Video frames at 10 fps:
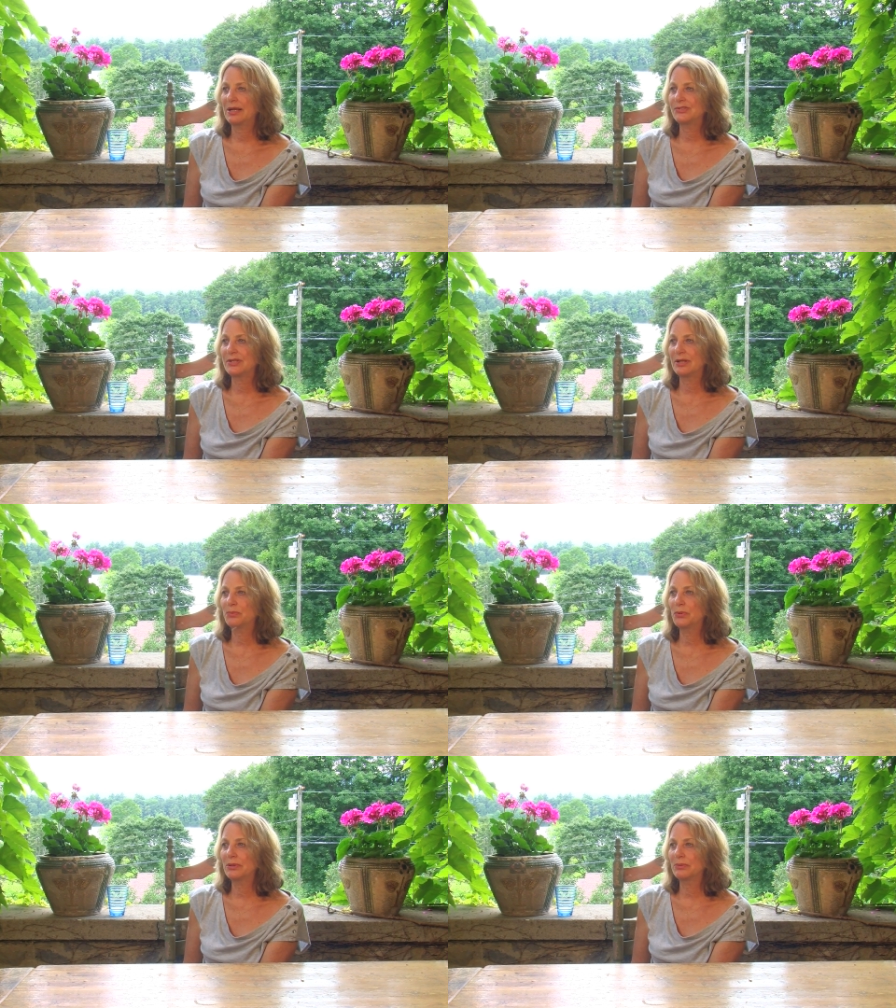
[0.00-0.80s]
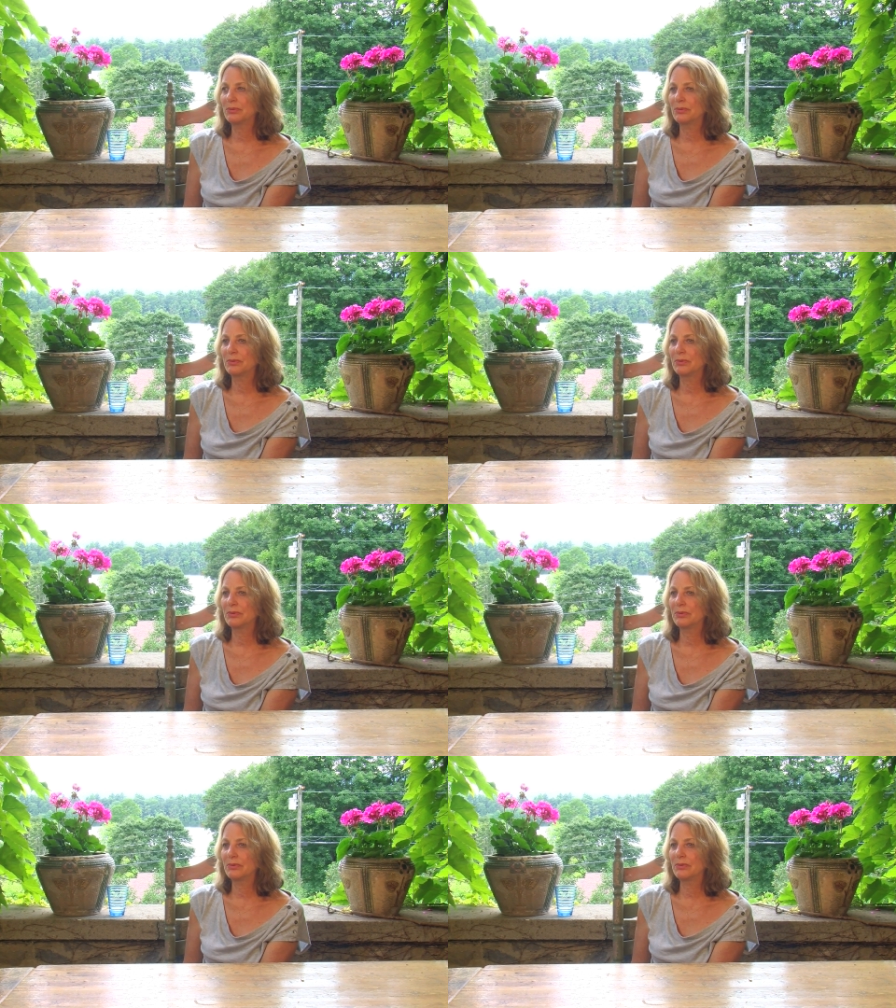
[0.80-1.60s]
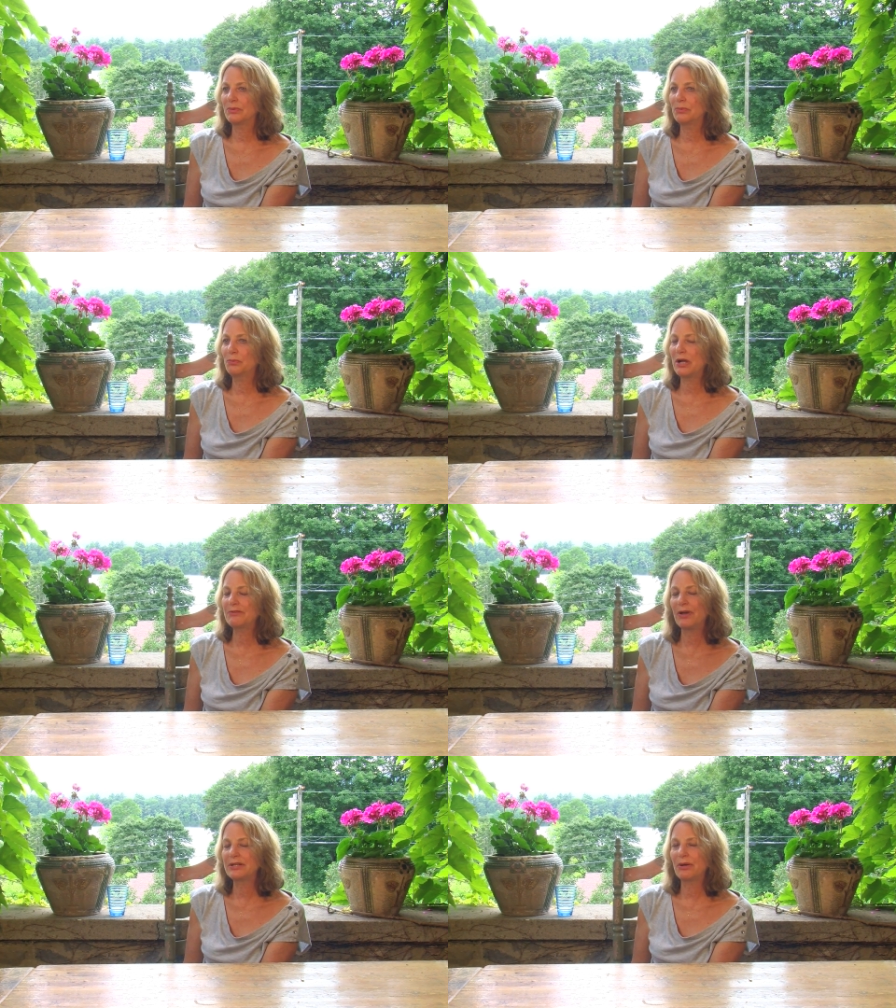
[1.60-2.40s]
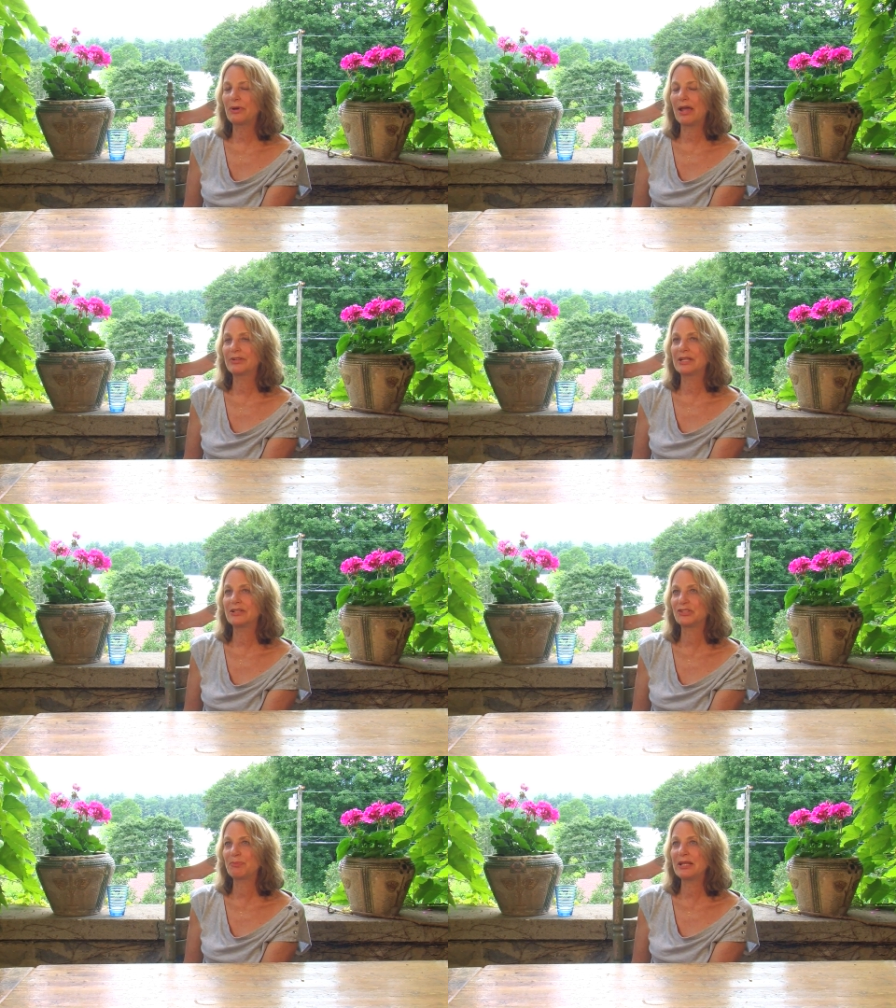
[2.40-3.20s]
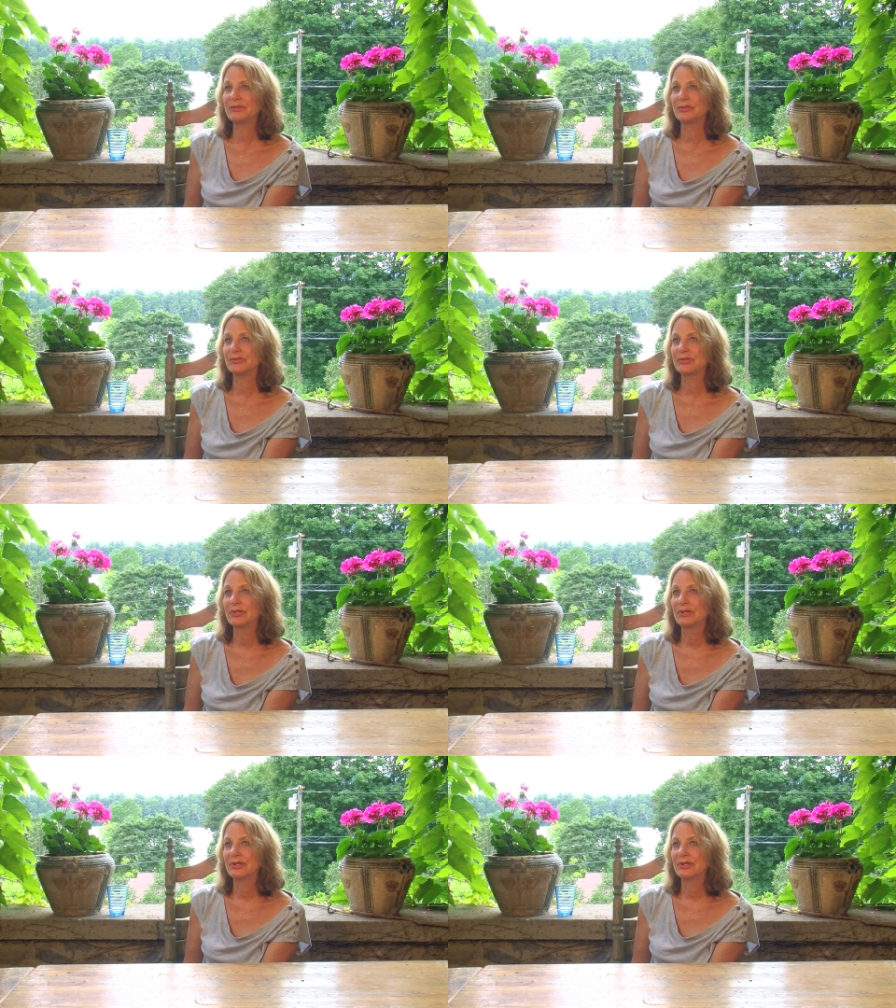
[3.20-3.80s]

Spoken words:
I said, well, what if I don't have any expenses?